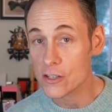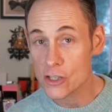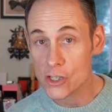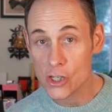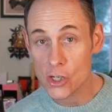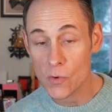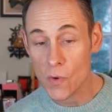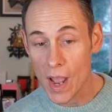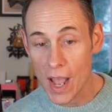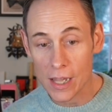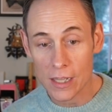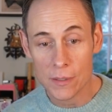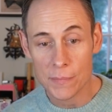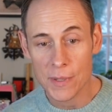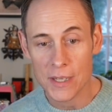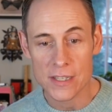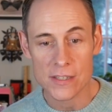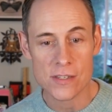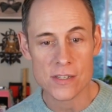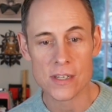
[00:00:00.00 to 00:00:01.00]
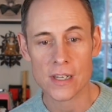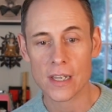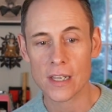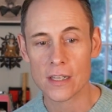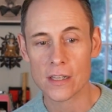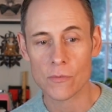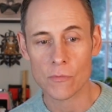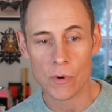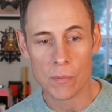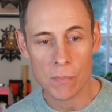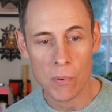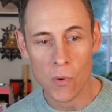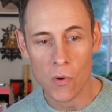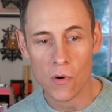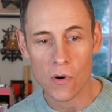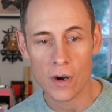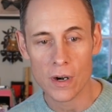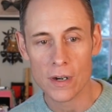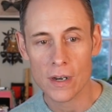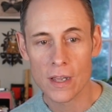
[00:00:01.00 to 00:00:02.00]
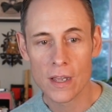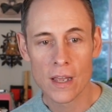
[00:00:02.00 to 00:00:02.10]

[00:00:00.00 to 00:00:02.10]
two elements in the report